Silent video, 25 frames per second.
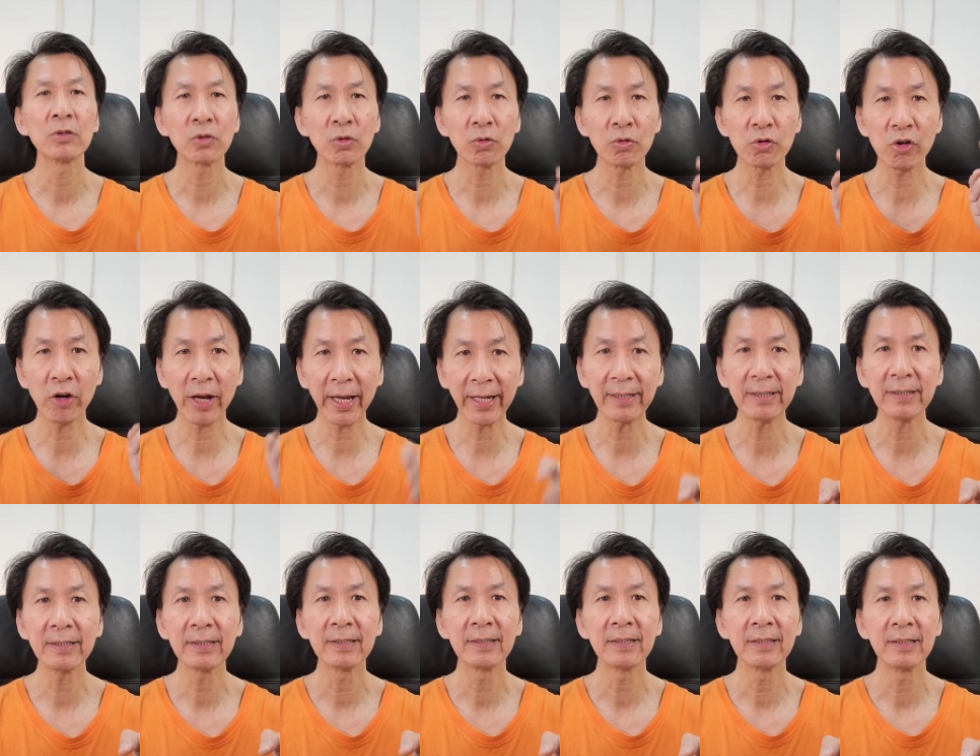to
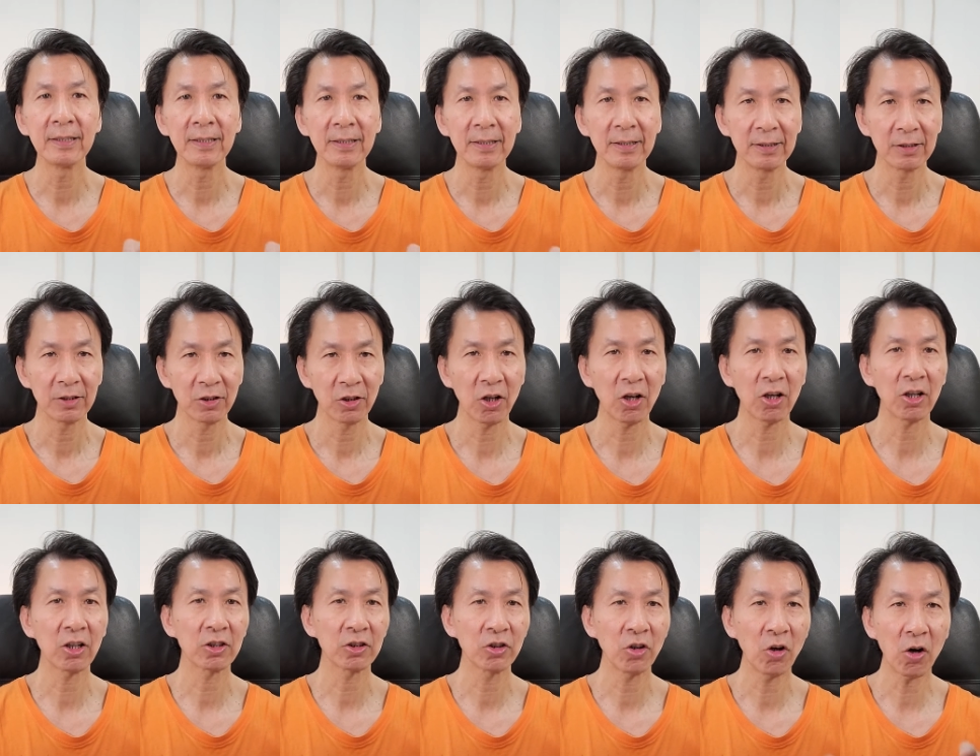change
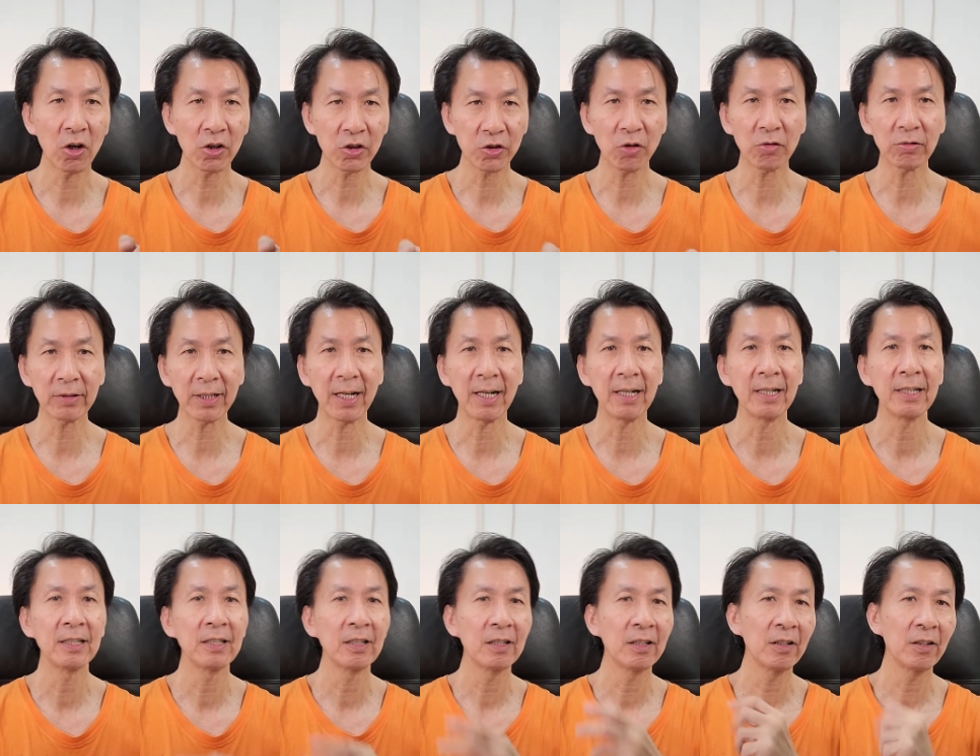your, your soda.
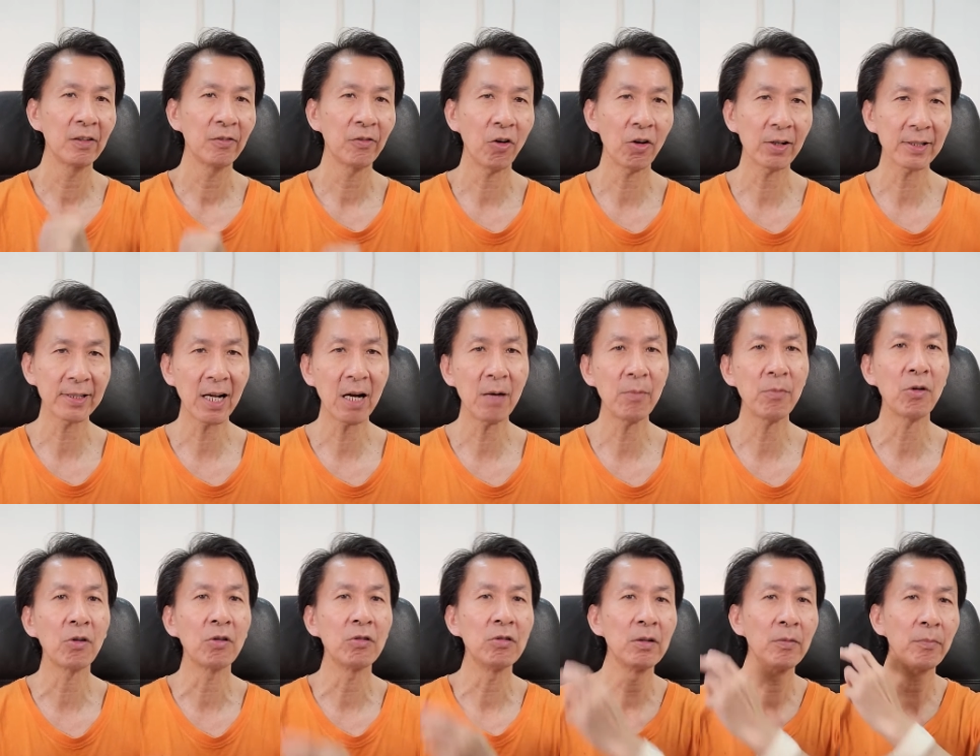For
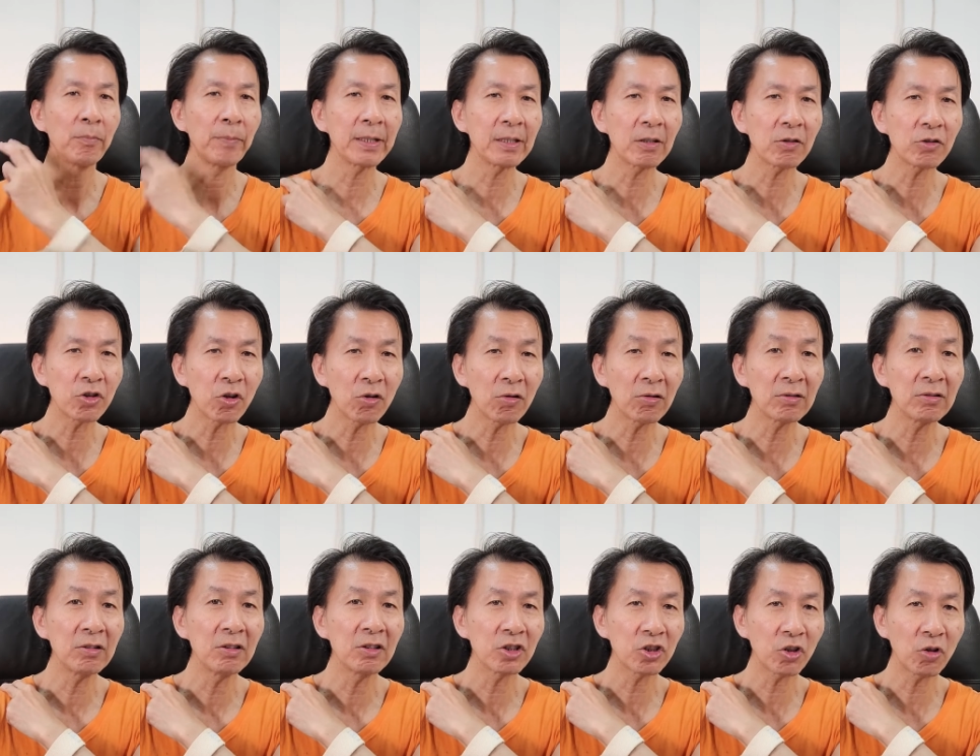example, middle
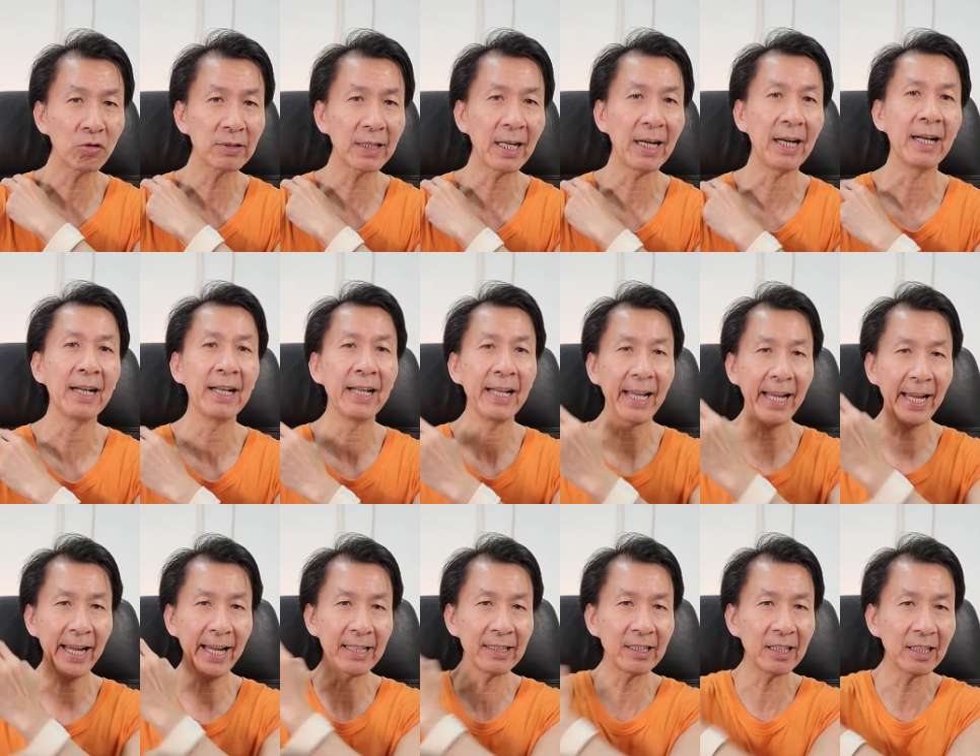so soda
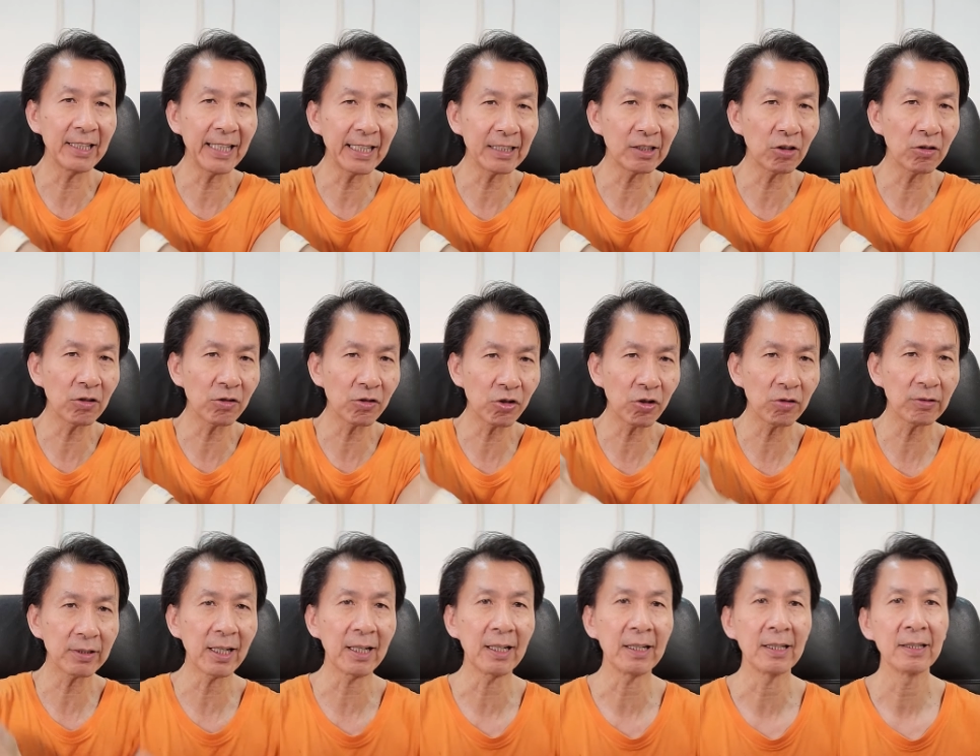and the lateral
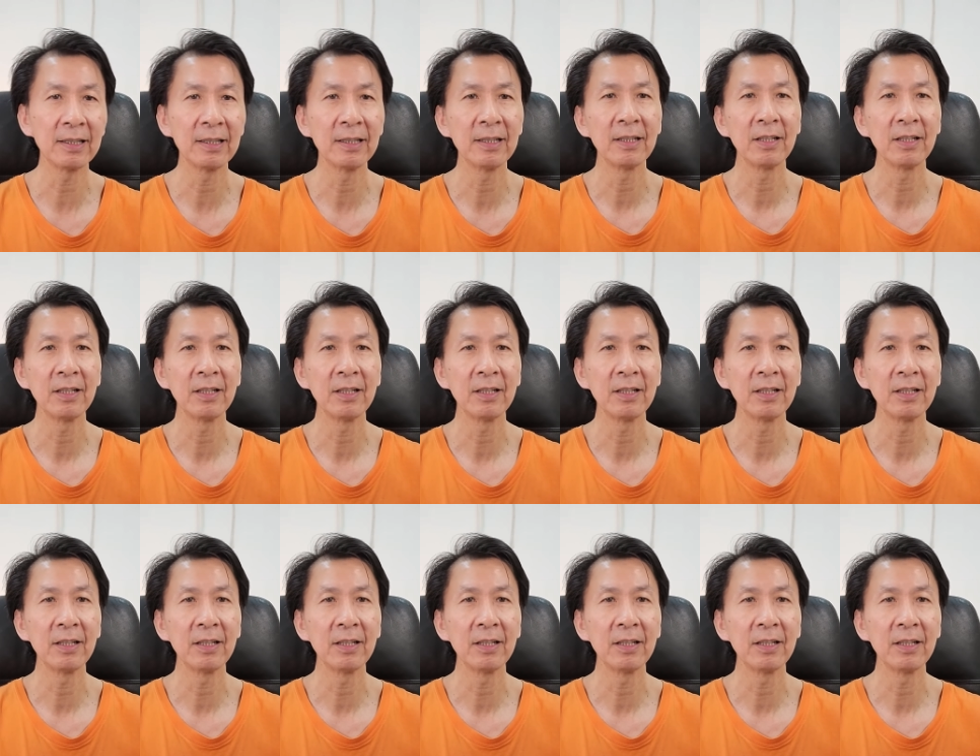soda.